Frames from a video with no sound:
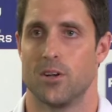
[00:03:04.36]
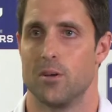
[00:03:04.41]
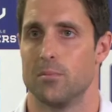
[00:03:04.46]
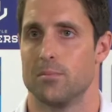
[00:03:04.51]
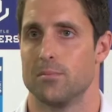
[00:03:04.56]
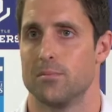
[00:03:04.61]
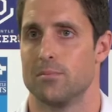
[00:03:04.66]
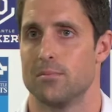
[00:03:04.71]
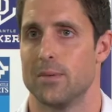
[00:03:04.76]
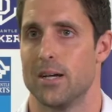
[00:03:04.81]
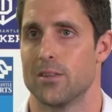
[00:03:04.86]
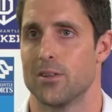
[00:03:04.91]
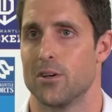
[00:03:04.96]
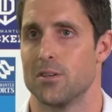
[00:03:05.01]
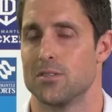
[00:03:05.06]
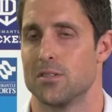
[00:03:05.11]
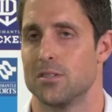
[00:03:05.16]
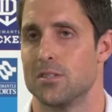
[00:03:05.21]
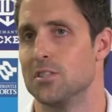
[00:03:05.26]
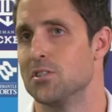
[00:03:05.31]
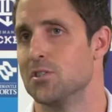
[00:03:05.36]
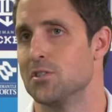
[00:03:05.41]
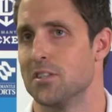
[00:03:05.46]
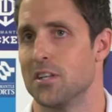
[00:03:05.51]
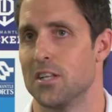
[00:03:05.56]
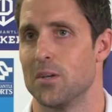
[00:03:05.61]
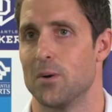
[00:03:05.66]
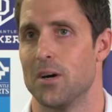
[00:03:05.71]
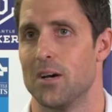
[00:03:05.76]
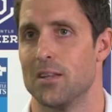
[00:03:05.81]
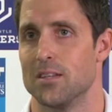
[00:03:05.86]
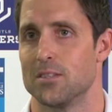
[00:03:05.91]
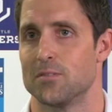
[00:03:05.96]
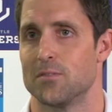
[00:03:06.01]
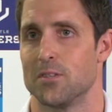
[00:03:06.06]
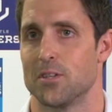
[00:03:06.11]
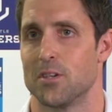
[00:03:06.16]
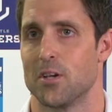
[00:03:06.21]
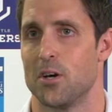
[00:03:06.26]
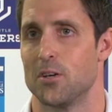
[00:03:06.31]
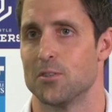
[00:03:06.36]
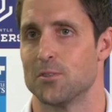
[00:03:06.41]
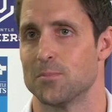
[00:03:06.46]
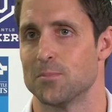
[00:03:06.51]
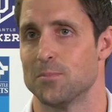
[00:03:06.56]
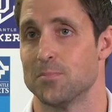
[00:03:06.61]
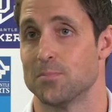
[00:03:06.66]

don't make those decisions anyway. That's for the coach.